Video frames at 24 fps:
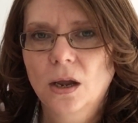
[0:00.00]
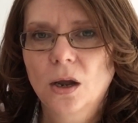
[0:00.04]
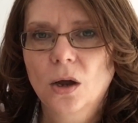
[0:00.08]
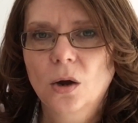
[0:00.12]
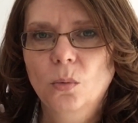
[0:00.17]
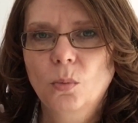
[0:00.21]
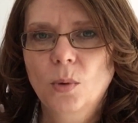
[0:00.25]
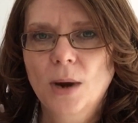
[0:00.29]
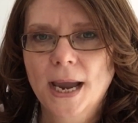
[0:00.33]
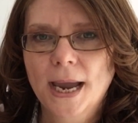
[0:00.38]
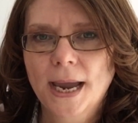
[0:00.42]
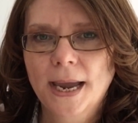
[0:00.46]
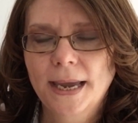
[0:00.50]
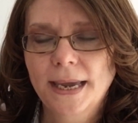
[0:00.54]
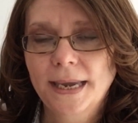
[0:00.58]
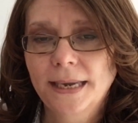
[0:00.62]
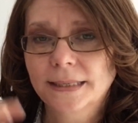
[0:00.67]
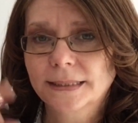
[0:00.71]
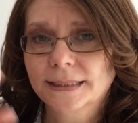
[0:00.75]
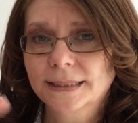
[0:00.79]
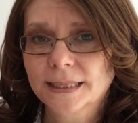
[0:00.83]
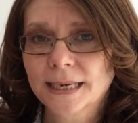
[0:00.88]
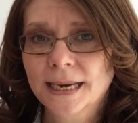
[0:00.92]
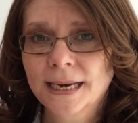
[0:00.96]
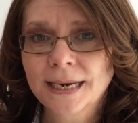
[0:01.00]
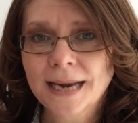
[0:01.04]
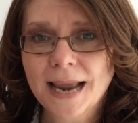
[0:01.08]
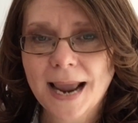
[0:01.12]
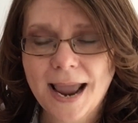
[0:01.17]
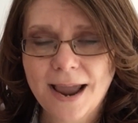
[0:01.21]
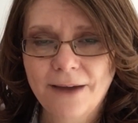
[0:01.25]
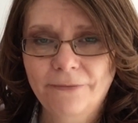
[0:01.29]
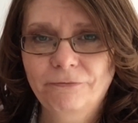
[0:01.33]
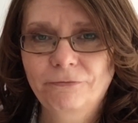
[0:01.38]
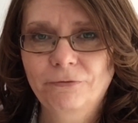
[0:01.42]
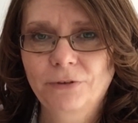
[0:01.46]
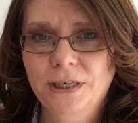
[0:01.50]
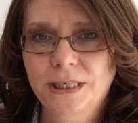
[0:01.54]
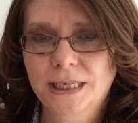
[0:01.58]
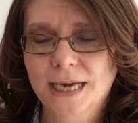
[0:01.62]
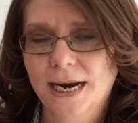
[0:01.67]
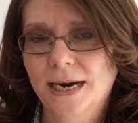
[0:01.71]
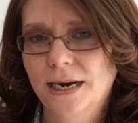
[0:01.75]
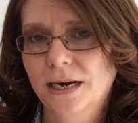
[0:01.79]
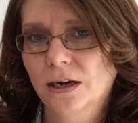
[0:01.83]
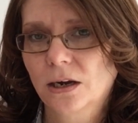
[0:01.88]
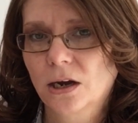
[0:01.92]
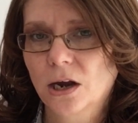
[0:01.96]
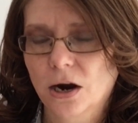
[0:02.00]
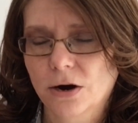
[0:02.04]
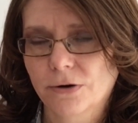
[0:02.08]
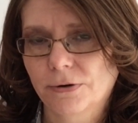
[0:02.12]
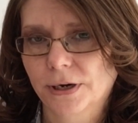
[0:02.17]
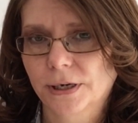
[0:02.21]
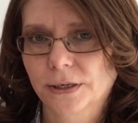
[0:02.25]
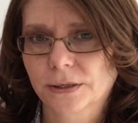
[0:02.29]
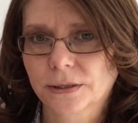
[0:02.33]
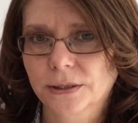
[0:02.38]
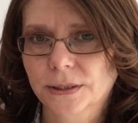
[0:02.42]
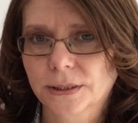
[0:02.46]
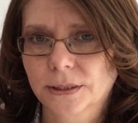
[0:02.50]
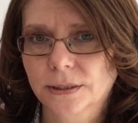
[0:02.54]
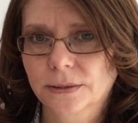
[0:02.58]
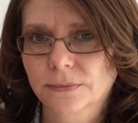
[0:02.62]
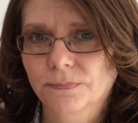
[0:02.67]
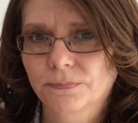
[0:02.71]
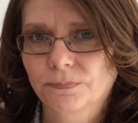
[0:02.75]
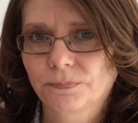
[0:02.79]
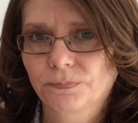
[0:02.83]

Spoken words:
where it's an everyday occurrence.